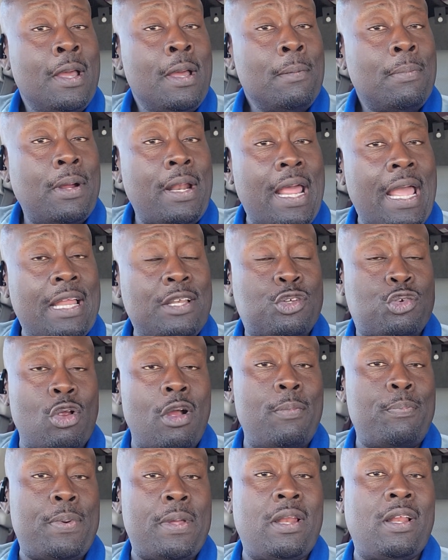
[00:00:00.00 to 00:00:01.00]
But had
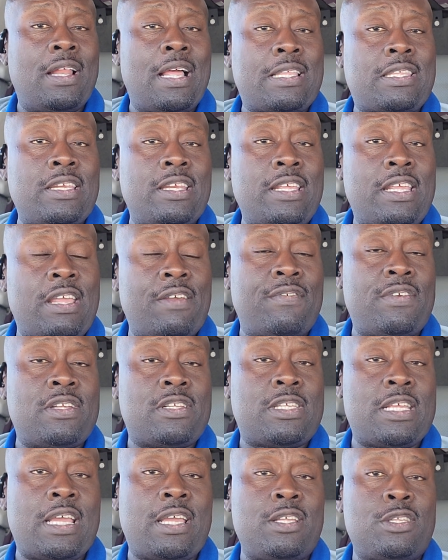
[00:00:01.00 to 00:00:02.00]
Trump been elected and given a
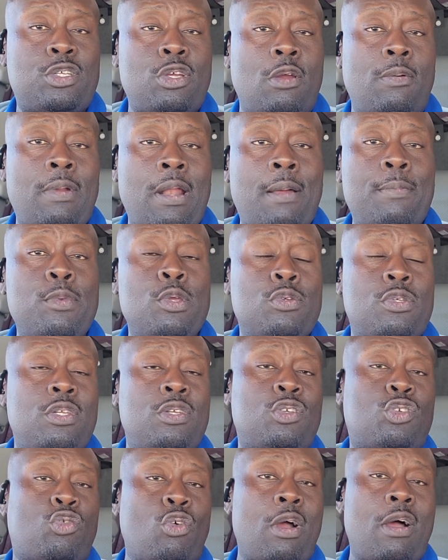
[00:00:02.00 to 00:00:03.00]
second term, and I'm using
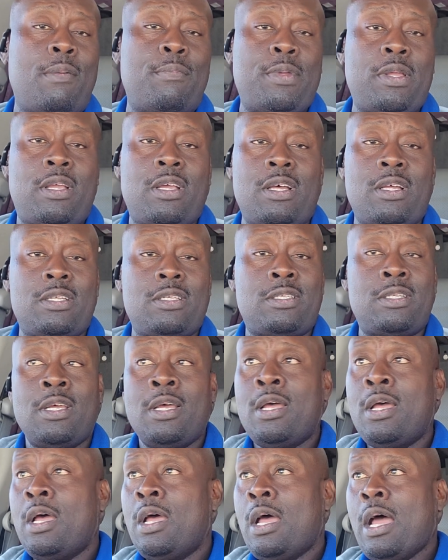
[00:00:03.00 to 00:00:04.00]
Trump because,
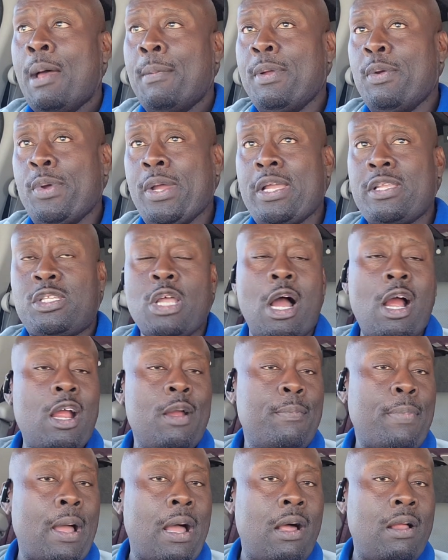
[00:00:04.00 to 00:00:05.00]
I mean, we could talk
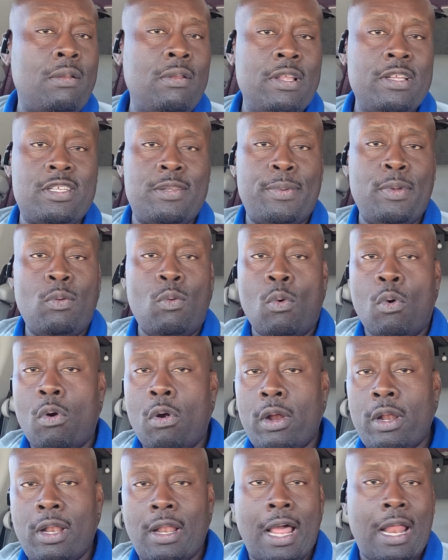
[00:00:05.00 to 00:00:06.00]
about Elizabeth
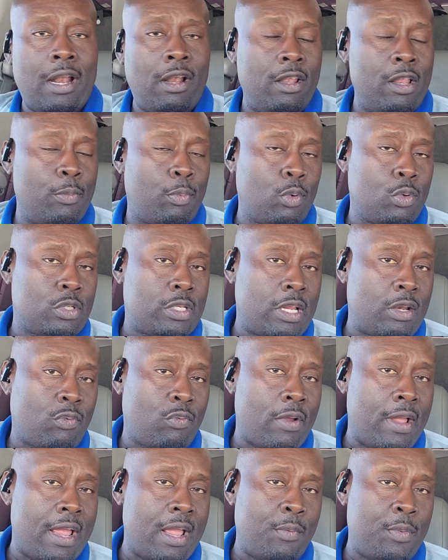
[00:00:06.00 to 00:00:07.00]
Warren, a lot of liberals that
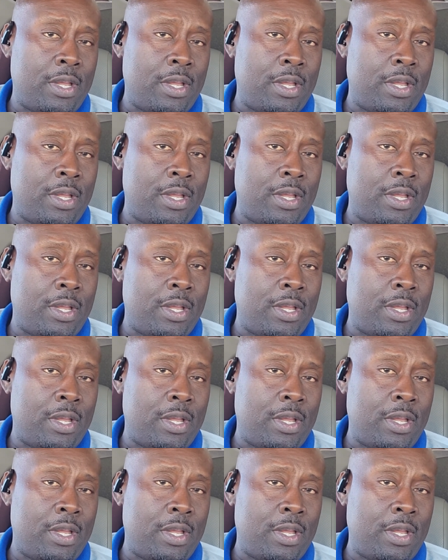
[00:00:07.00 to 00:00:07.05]
ran.